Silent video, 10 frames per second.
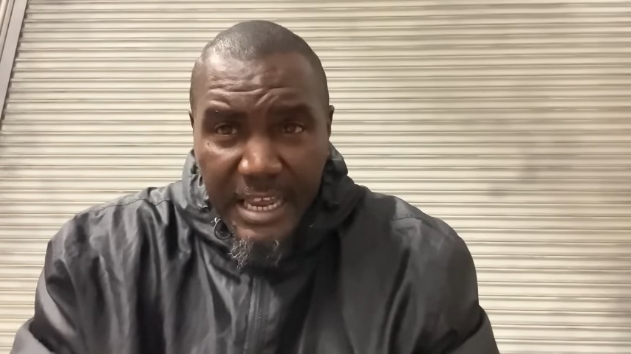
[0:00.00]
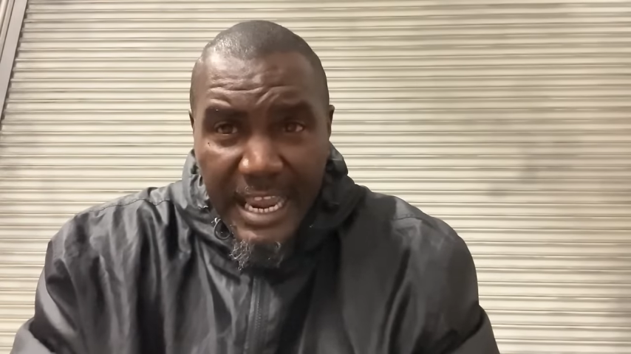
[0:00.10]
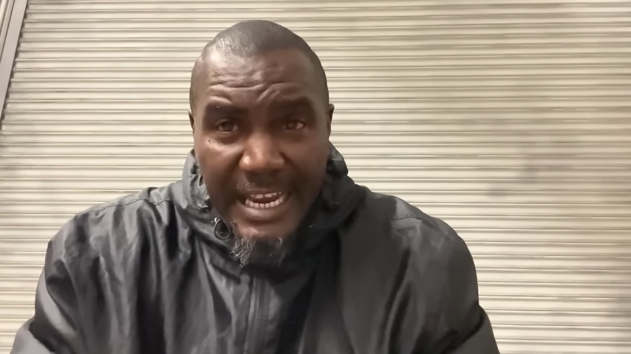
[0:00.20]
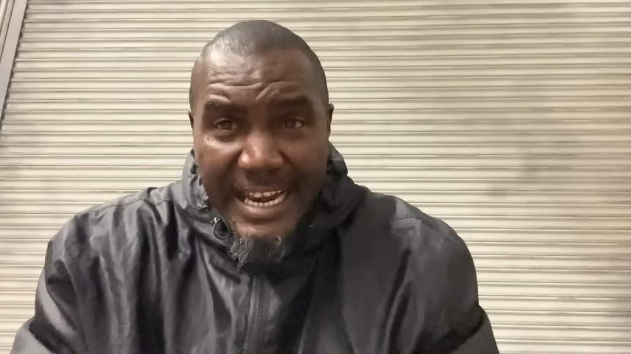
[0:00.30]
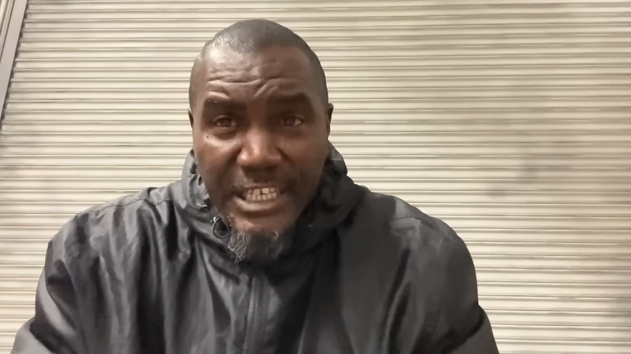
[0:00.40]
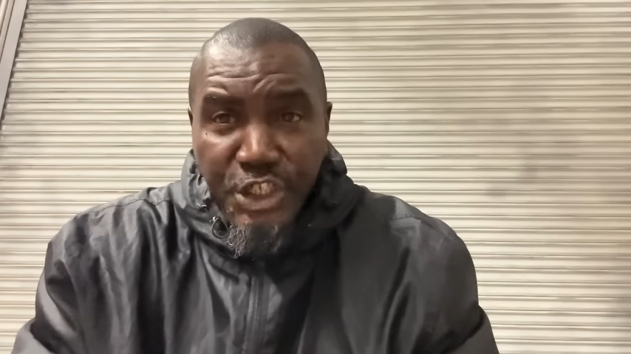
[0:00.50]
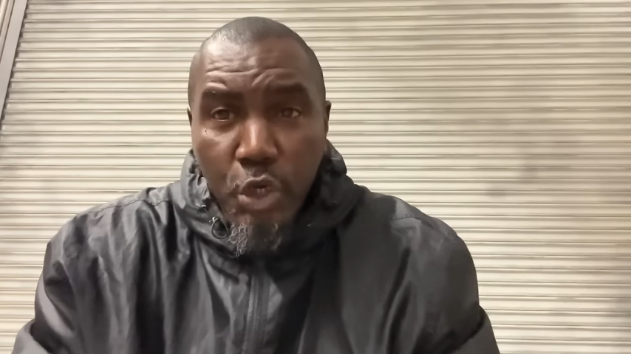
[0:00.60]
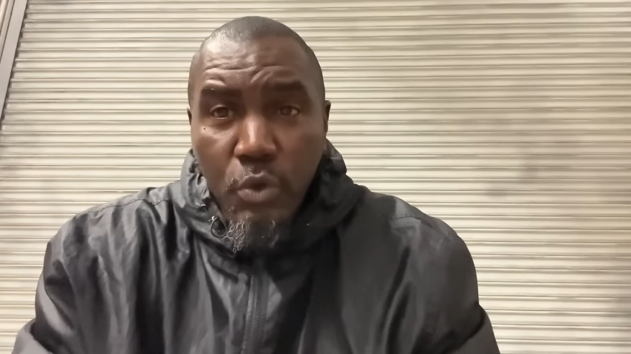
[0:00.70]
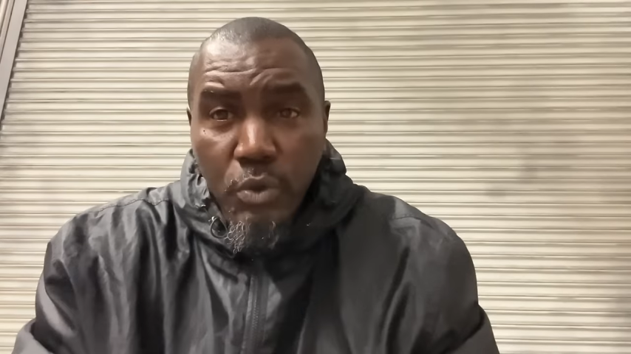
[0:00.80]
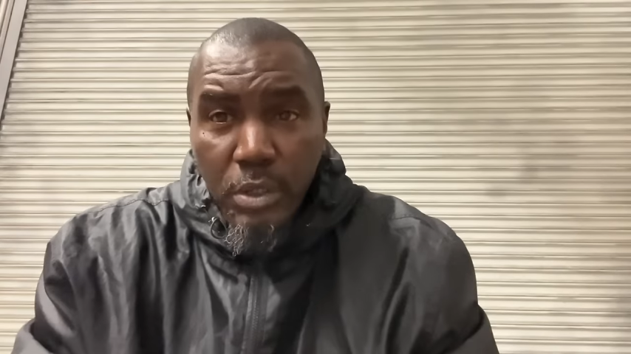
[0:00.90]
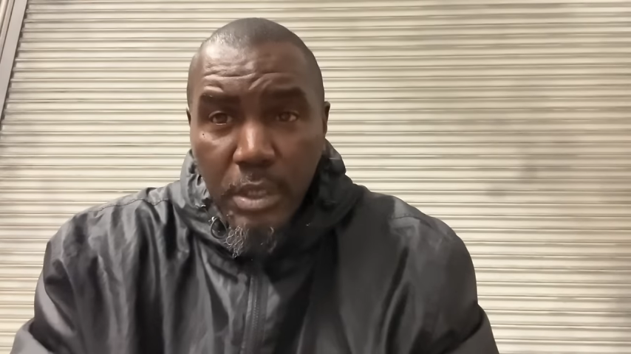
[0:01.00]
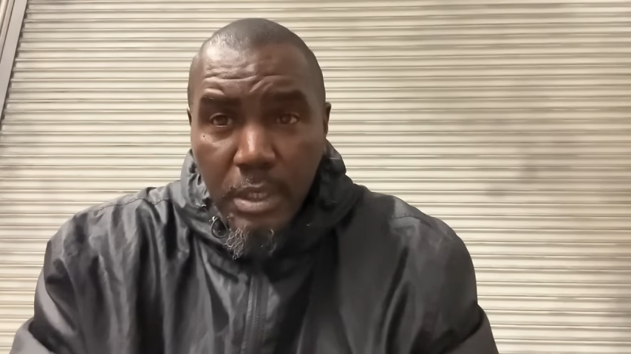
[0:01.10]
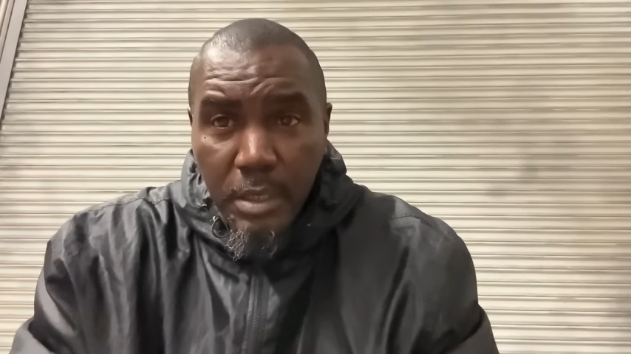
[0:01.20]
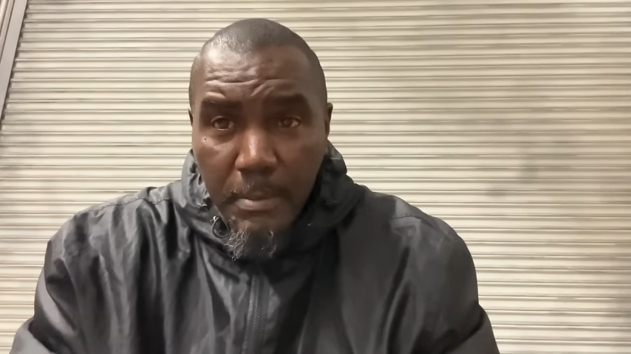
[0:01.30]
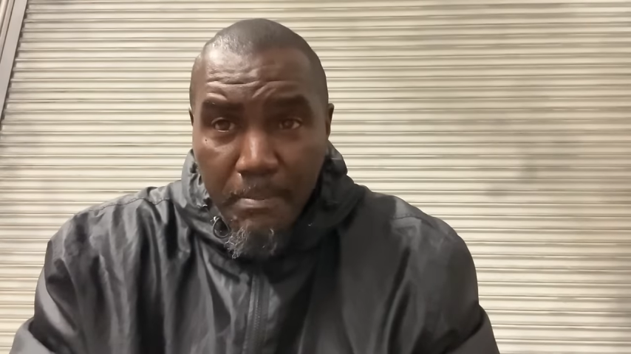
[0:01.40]
and let you
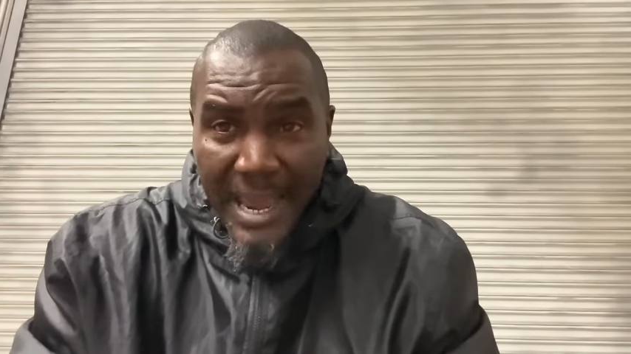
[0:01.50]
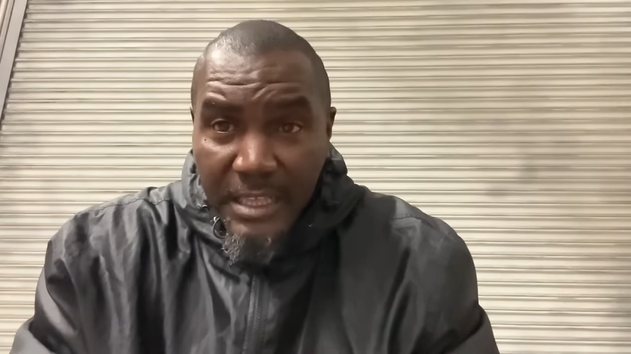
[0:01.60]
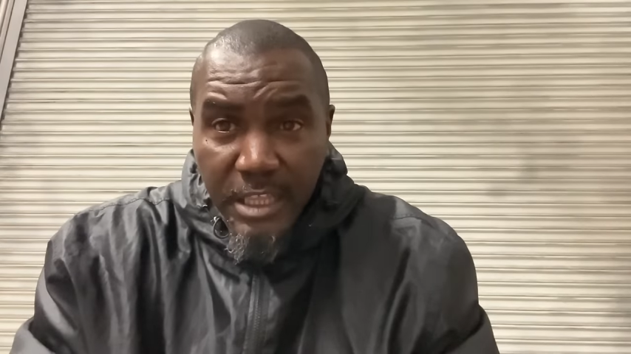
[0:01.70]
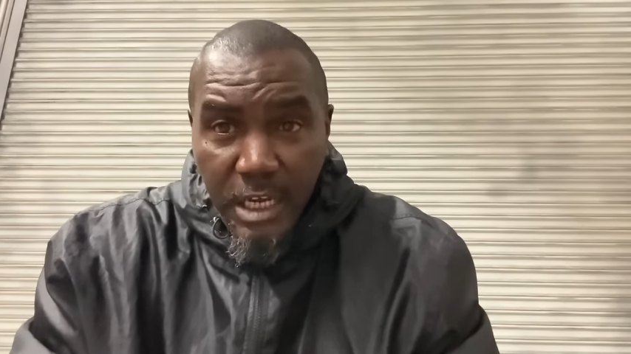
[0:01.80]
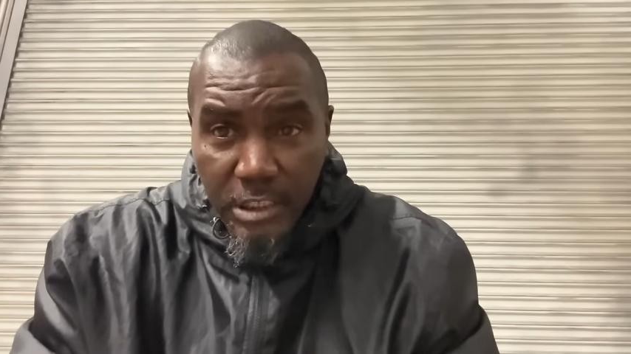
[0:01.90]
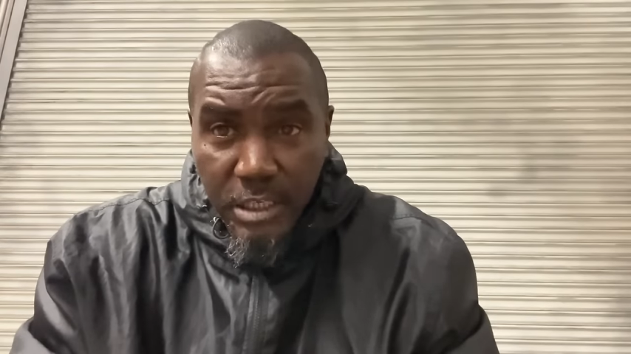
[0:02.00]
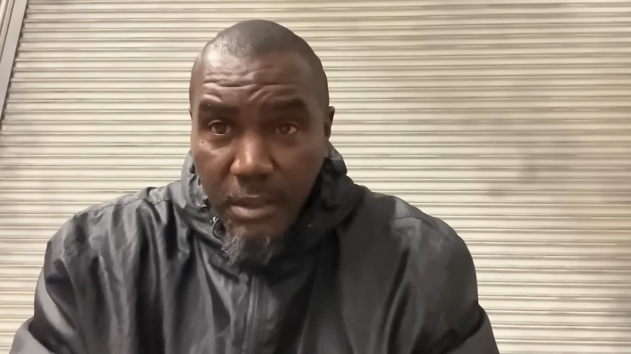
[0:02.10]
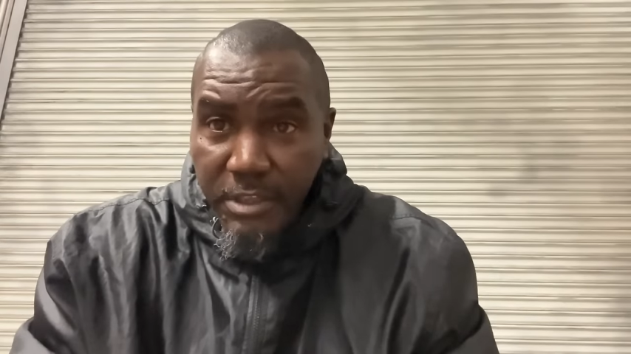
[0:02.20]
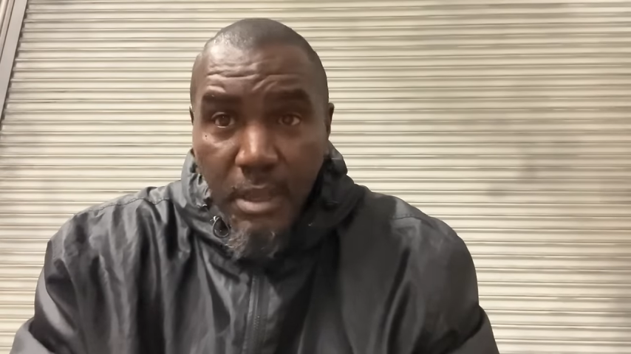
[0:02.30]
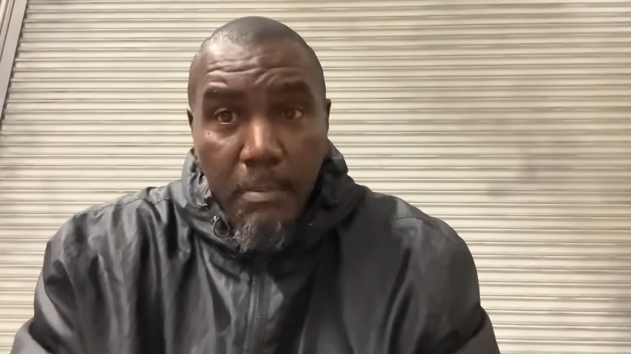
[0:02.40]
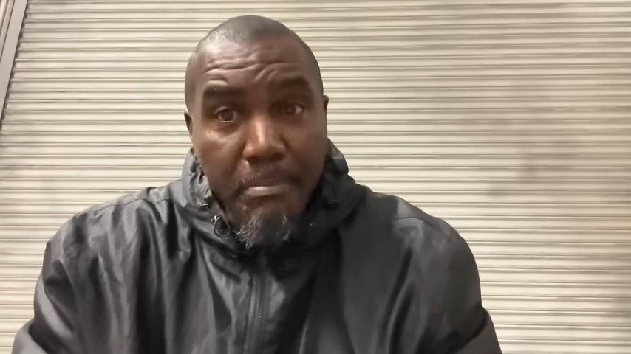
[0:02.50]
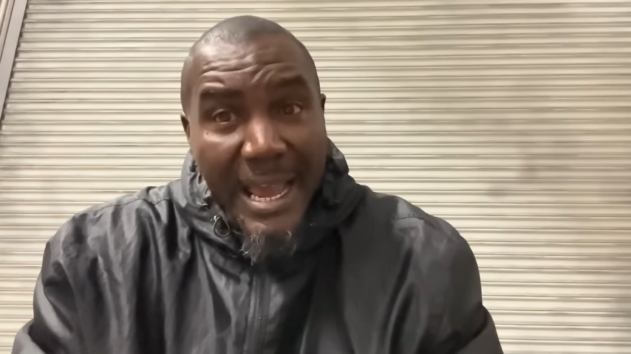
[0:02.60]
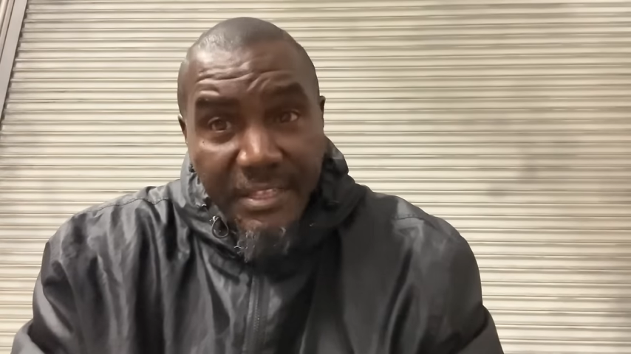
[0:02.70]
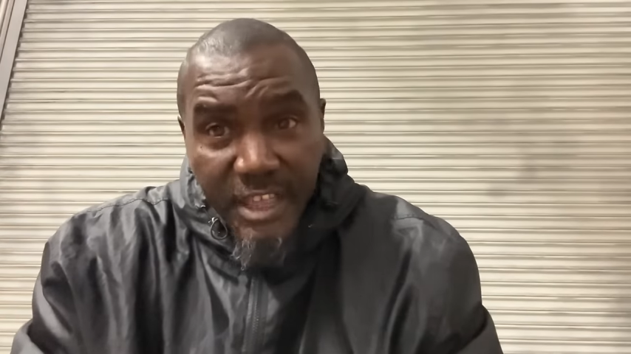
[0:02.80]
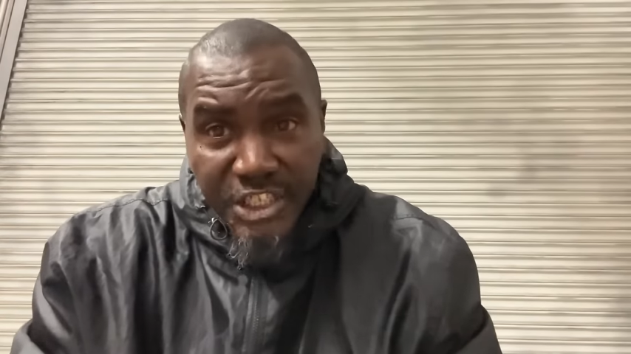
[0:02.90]
make the,
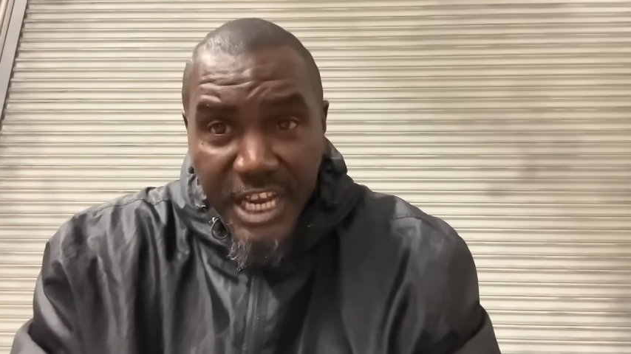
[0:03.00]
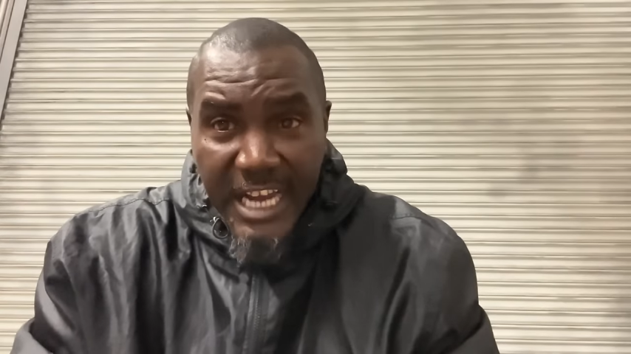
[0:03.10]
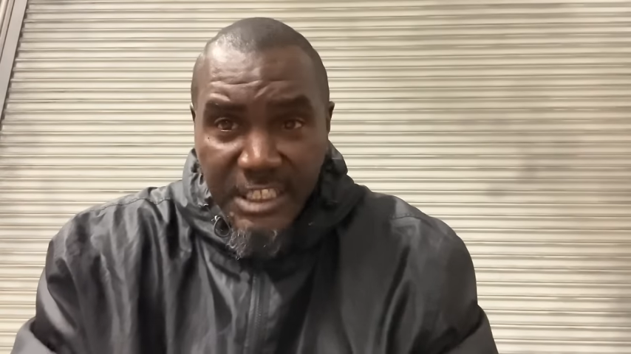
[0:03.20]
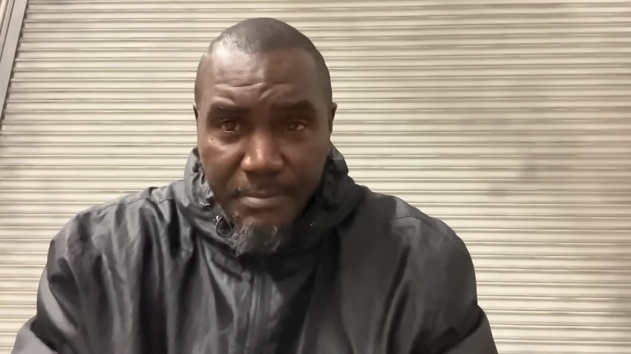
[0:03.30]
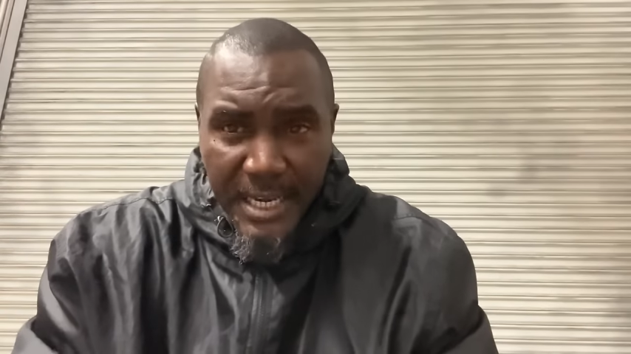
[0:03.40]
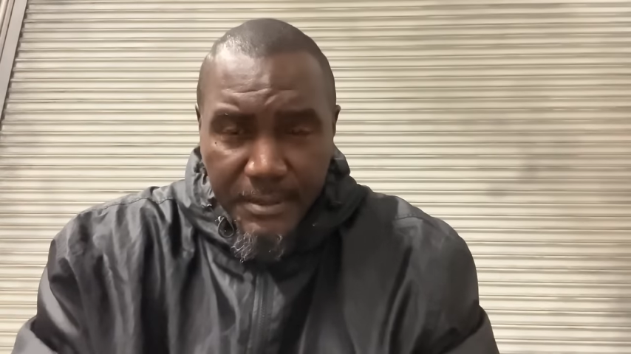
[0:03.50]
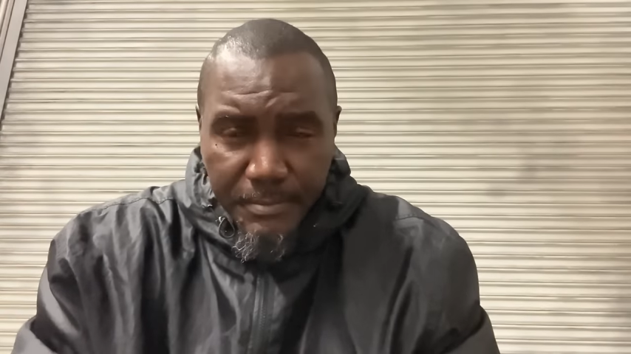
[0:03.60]
make the judgment.